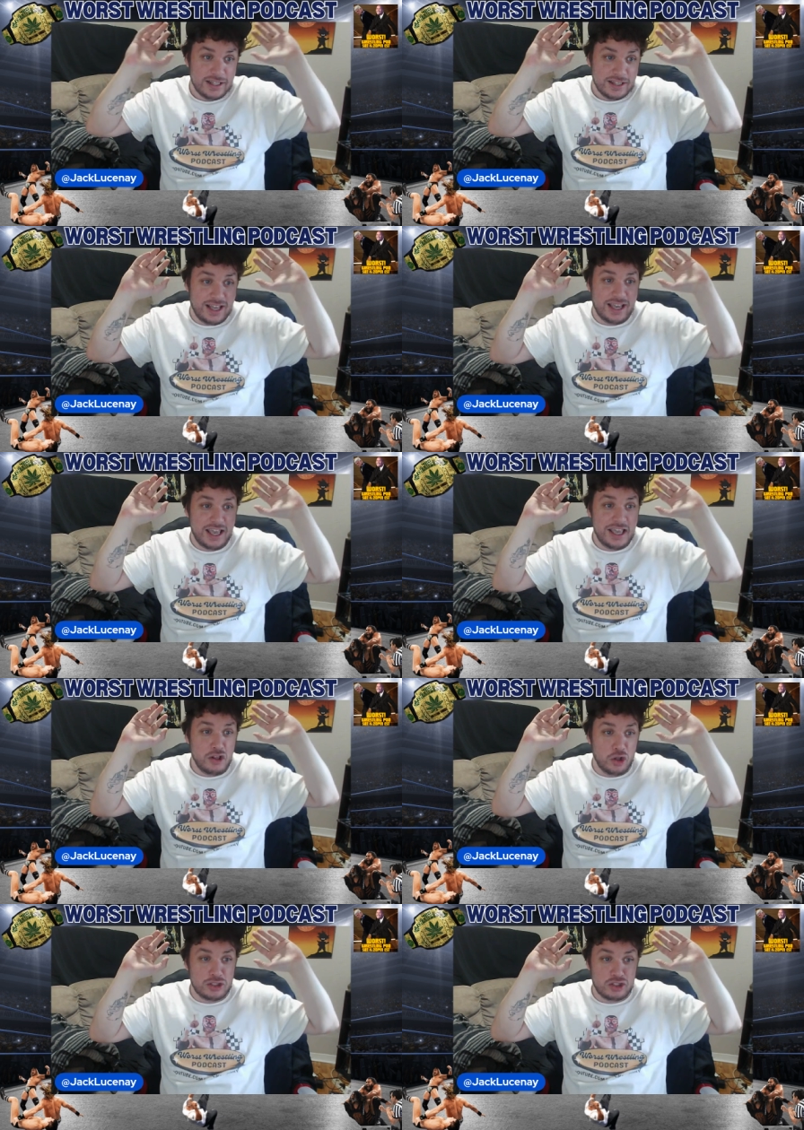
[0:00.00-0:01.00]
Like, he
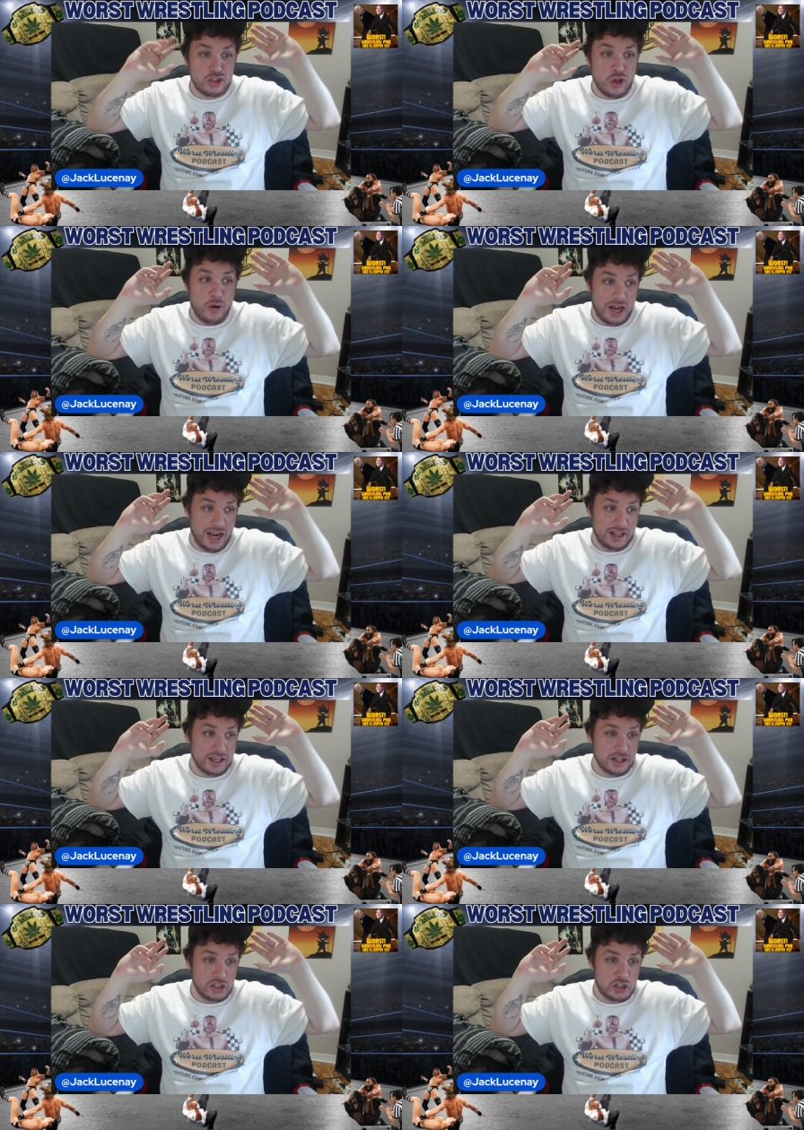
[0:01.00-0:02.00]
looked so high, like
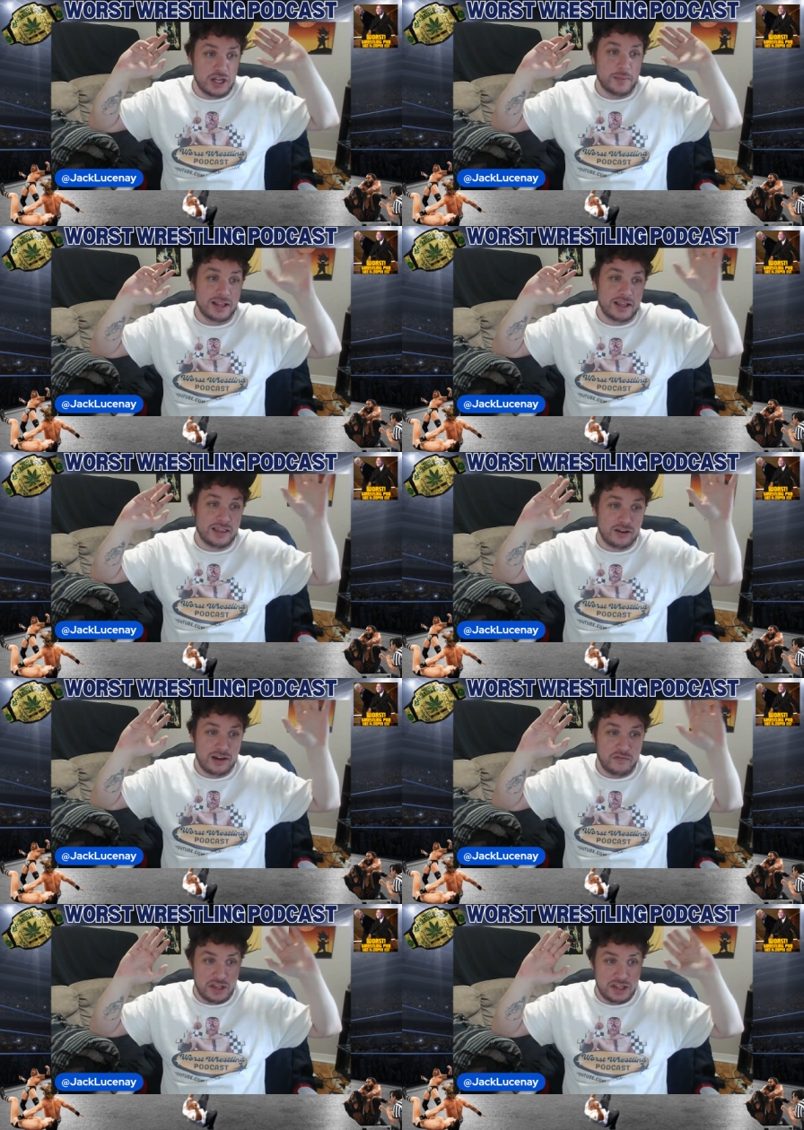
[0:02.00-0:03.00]
a legitimate, like 30
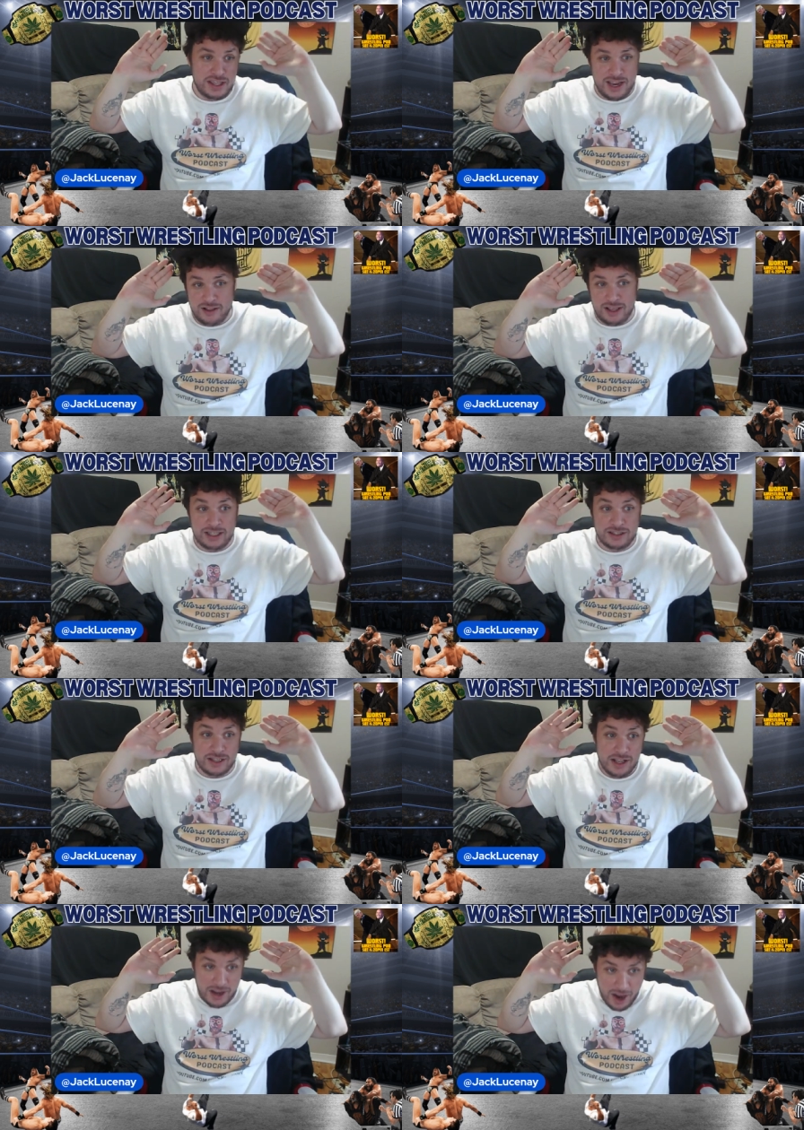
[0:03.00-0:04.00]
feet in the air. Like,
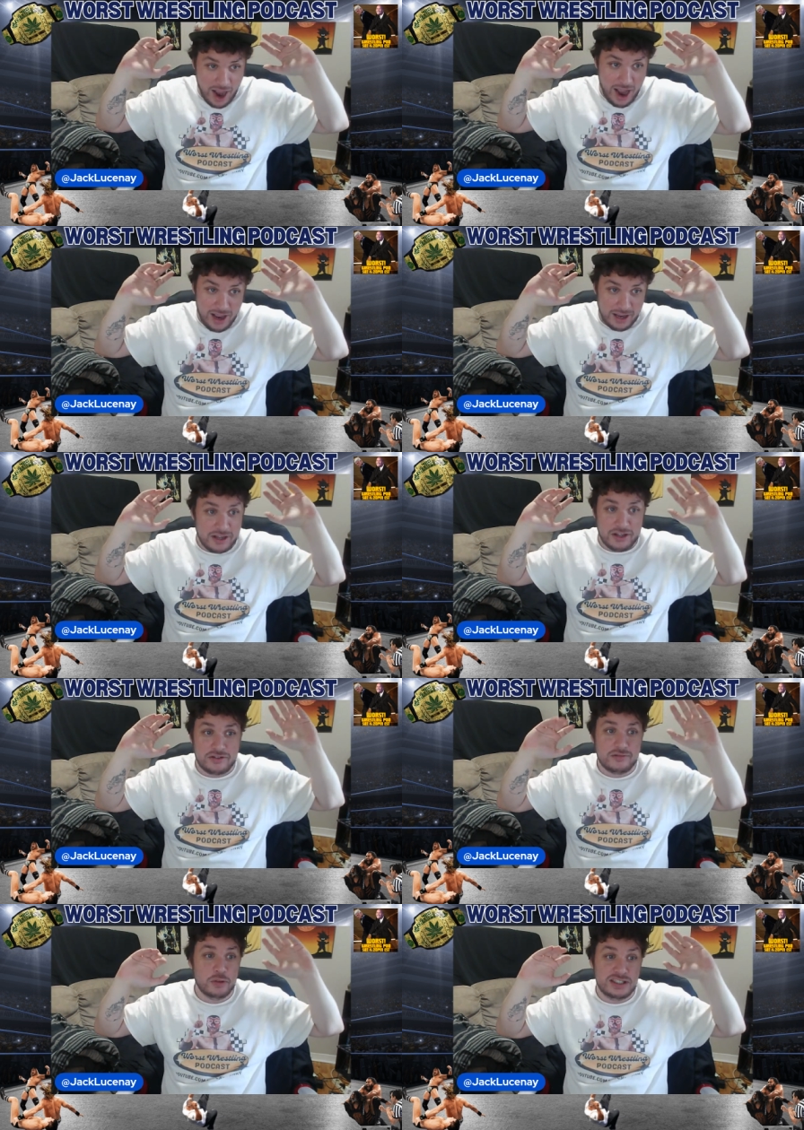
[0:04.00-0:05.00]
I
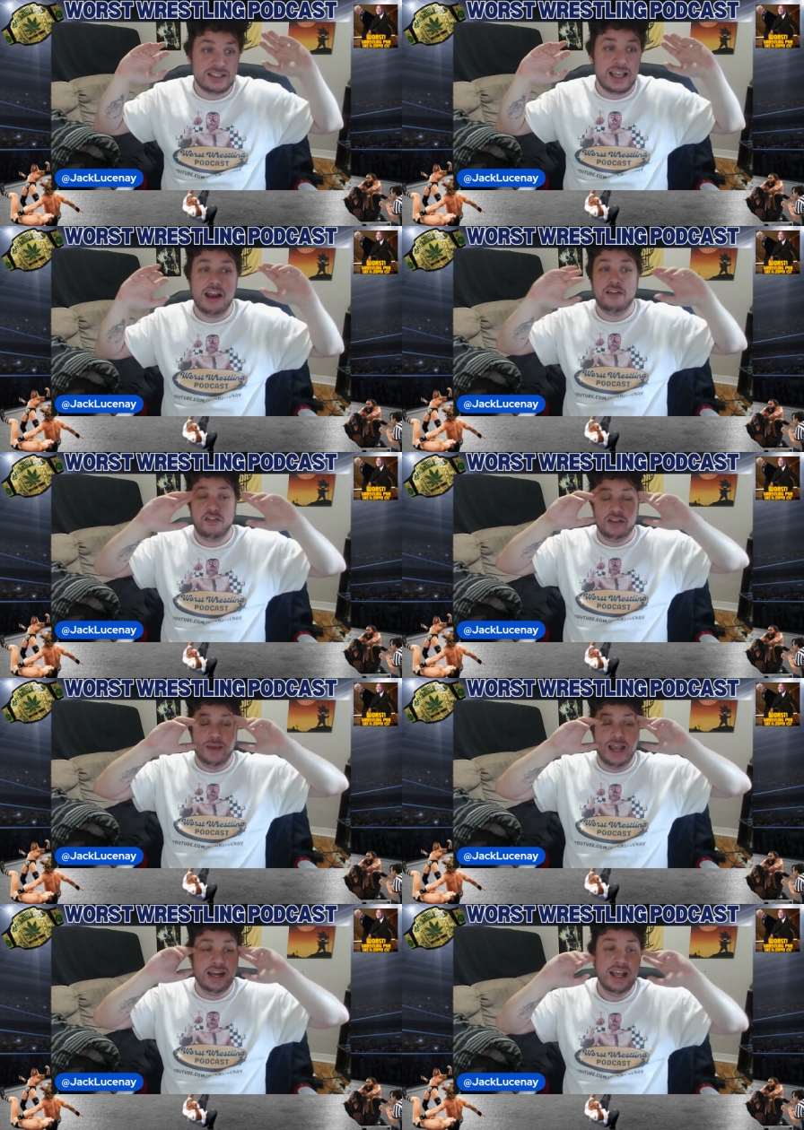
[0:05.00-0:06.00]
was scared for the
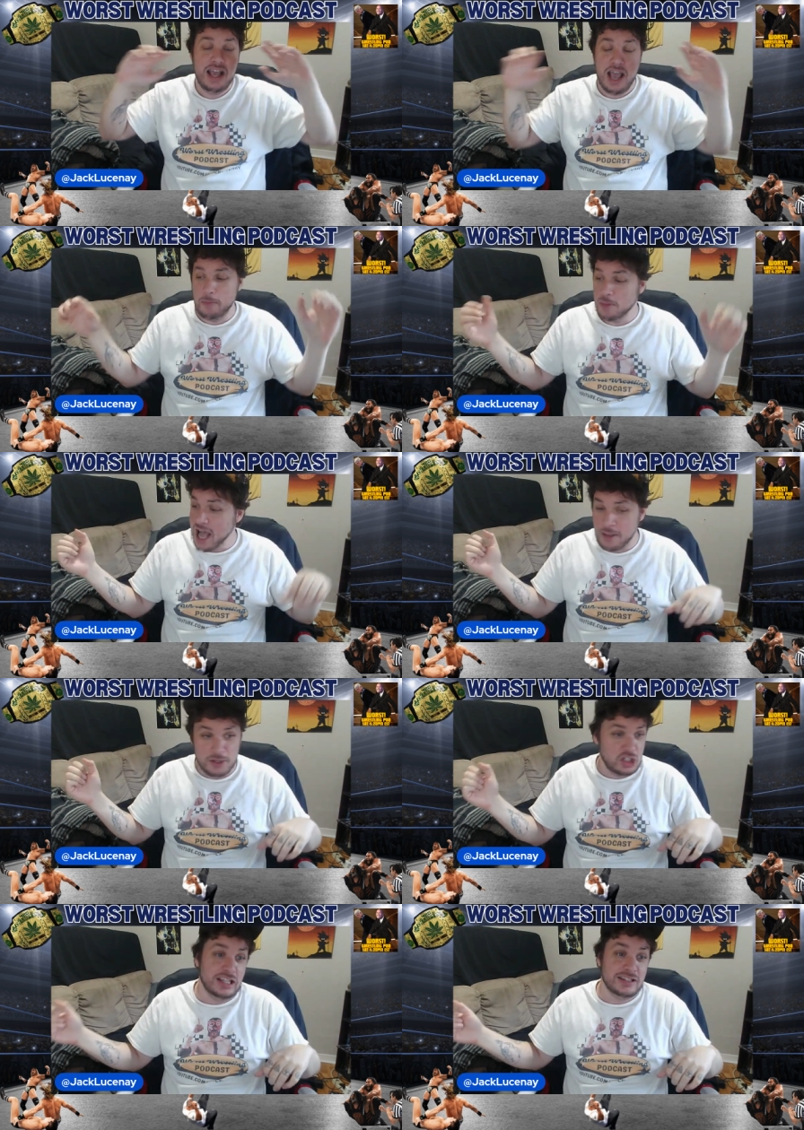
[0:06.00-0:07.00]
man. And Blackman
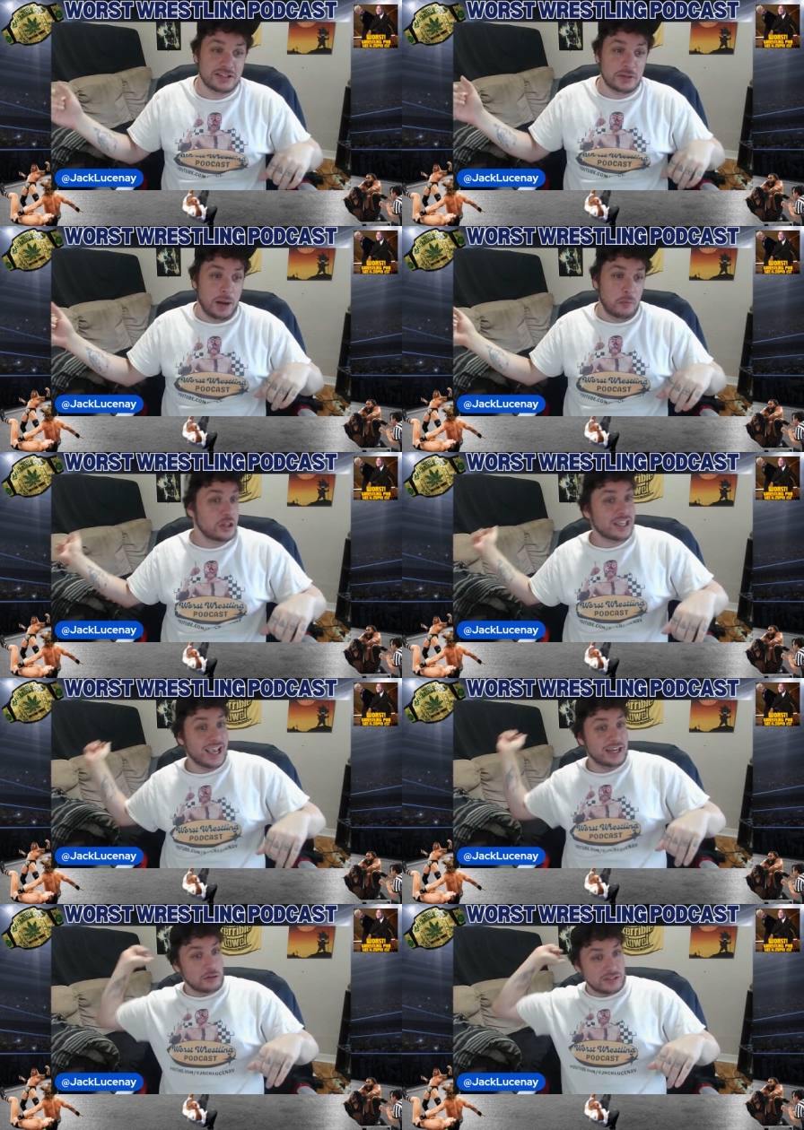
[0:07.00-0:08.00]
chases him up with the
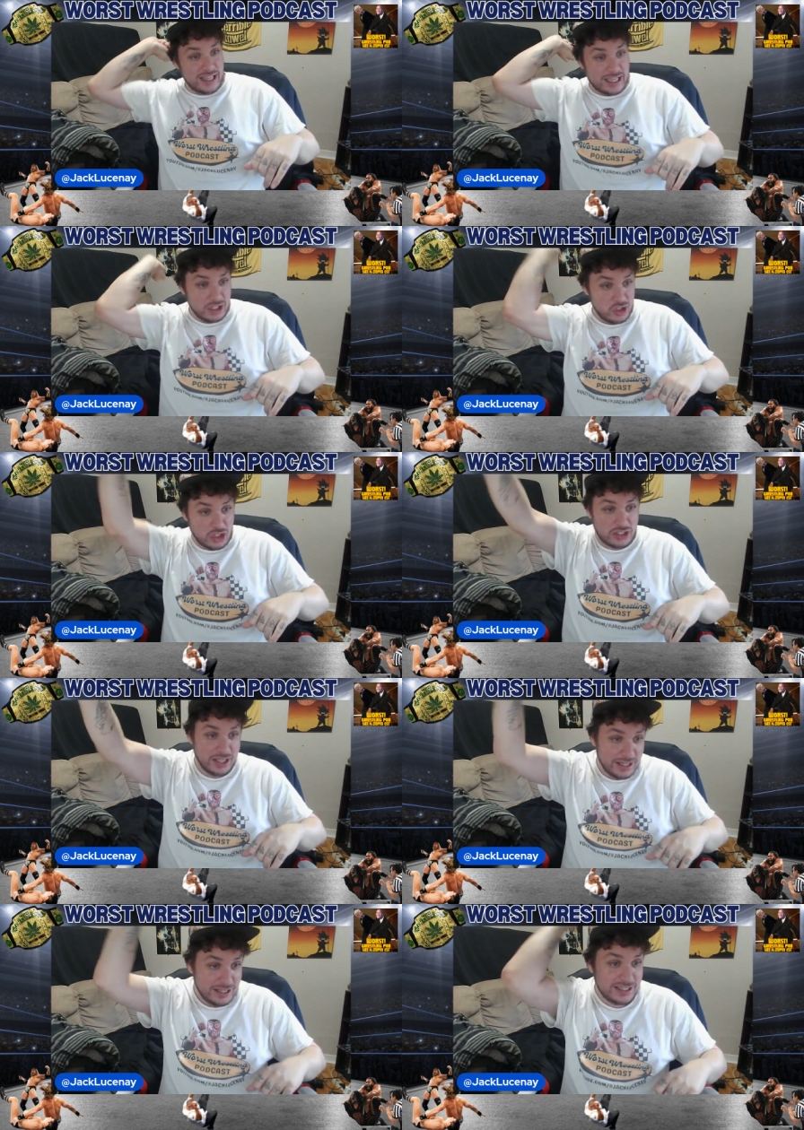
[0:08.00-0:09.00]
kendo stick and just
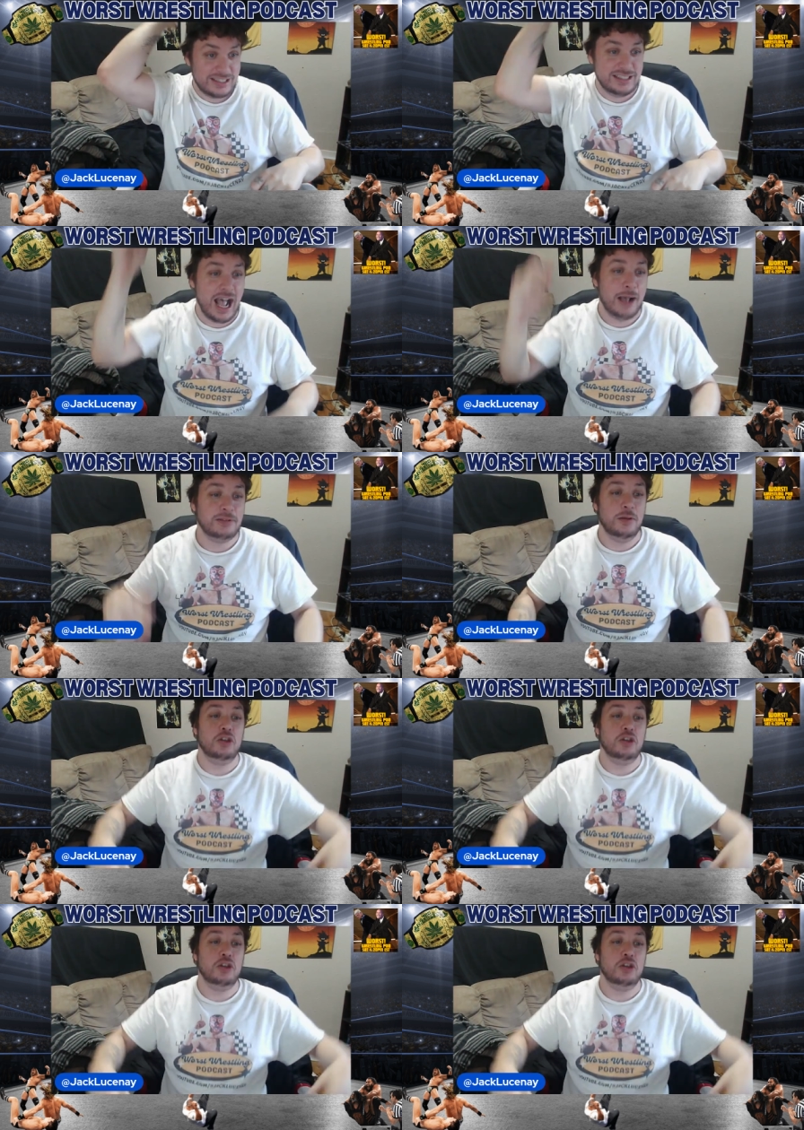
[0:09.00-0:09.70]
snaps him.